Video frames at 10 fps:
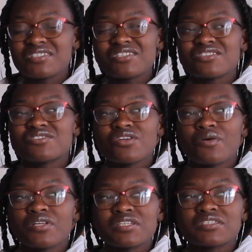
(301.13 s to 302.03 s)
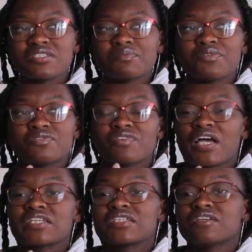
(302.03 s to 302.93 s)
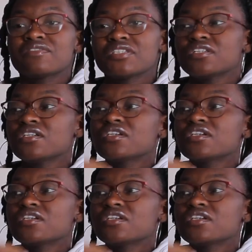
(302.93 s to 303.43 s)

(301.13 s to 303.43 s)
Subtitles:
and just knowing the simple facts of it,